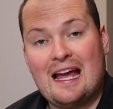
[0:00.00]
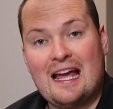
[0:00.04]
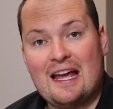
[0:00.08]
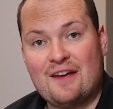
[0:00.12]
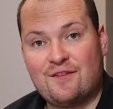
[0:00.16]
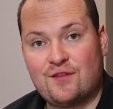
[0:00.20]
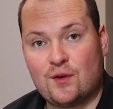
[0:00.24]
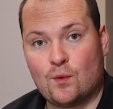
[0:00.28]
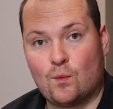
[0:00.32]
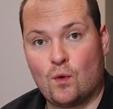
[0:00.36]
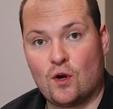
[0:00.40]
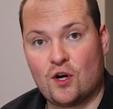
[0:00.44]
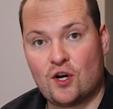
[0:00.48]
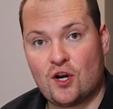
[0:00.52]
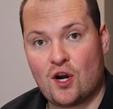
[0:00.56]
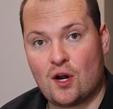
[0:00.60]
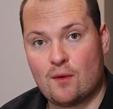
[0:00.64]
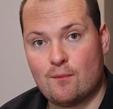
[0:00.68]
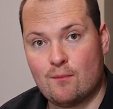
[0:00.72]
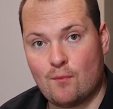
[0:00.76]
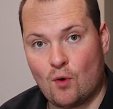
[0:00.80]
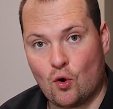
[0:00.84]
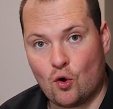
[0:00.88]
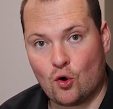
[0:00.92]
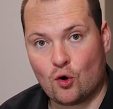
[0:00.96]
If you want to
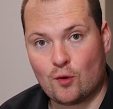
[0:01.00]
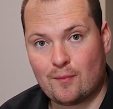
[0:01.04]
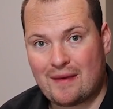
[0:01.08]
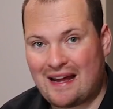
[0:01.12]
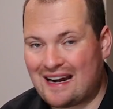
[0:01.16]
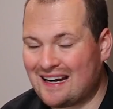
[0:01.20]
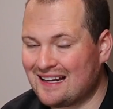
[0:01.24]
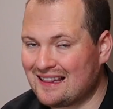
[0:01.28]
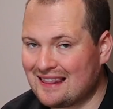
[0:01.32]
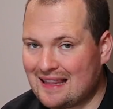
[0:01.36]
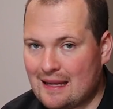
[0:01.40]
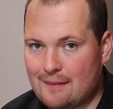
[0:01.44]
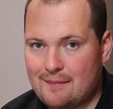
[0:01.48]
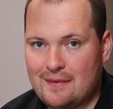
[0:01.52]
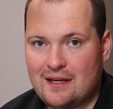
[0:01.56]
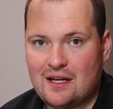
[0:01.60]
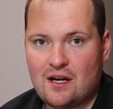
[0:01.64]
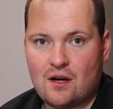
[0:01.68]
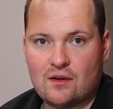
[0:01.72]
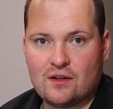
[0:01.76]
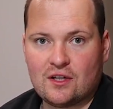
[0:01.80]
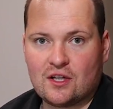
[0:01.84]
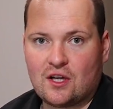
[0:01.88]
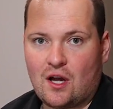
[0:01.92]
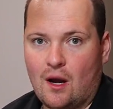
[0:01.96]
know more about it, let me
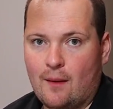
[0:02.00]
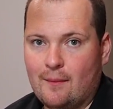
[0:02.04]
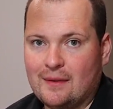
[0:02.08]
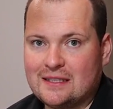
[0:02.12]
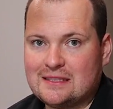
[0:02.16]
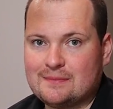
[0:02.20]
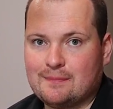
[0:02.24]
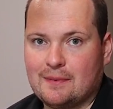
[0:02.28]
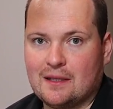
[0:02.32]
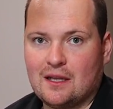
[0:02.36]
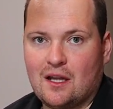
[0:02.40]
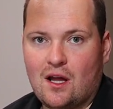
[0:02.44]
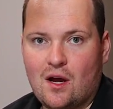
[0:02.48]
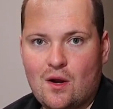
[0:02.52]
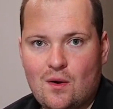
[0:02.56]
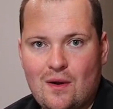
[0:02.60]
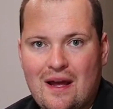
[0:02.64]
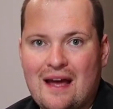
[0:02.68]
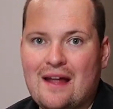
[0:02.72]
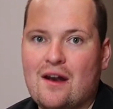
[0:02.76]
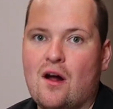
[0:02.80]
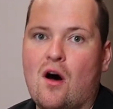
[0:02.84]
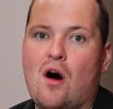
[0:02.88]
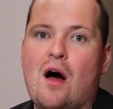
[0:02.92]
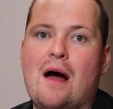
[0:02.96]
know in the comments below
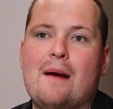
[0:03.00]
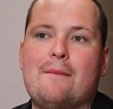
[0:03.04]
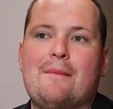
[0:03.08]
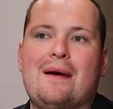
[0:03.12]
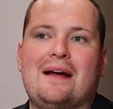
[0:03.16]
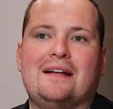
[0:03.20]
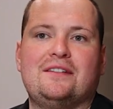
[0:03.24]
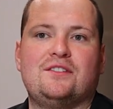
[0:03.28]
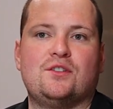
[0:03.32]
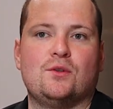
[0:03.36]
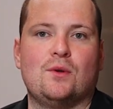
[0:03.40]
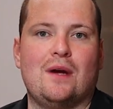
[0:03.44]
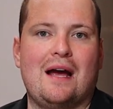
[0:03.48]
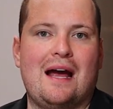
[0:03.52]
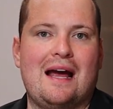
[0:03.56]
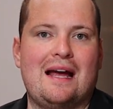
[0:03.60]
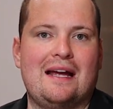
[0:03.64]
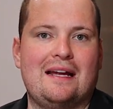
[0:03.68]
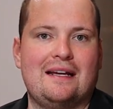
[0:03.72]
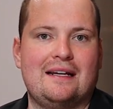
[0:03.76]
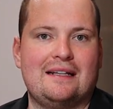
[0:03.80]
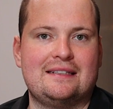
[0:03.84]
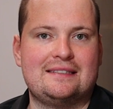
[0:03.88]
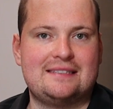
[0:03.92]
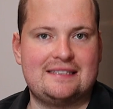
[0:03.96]
and I may do
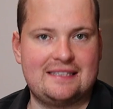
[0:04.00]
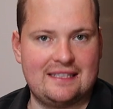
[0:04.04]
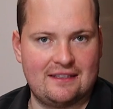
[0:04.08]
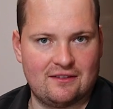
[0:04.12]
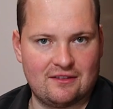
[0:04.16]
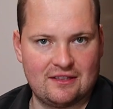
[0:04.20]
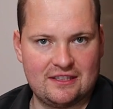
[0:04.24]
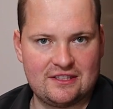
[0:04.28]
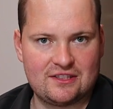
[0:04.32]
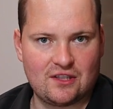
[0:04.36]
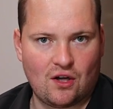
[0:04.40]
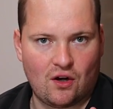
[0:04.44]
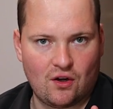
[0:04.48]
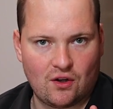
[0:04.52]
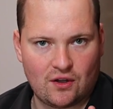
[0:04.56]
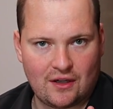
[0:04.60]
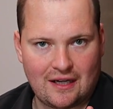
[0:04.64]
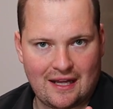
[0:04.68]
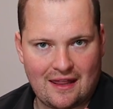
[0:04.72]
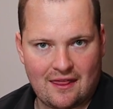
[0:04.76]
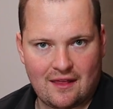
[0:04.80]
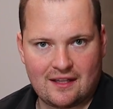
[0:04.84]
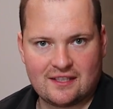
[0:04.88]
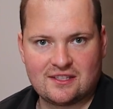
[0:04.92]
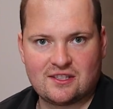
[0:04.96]
a series
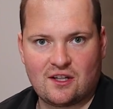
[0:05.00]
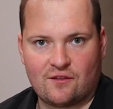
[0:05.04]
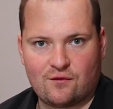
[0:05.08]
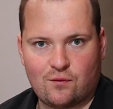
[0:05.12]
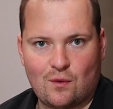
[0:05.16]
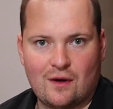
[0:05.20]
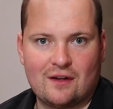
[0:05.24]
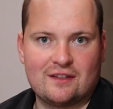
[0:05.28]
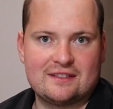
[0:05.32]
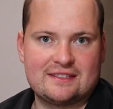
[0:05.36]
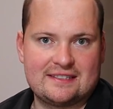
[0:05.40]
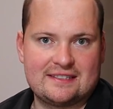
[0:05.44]
on the software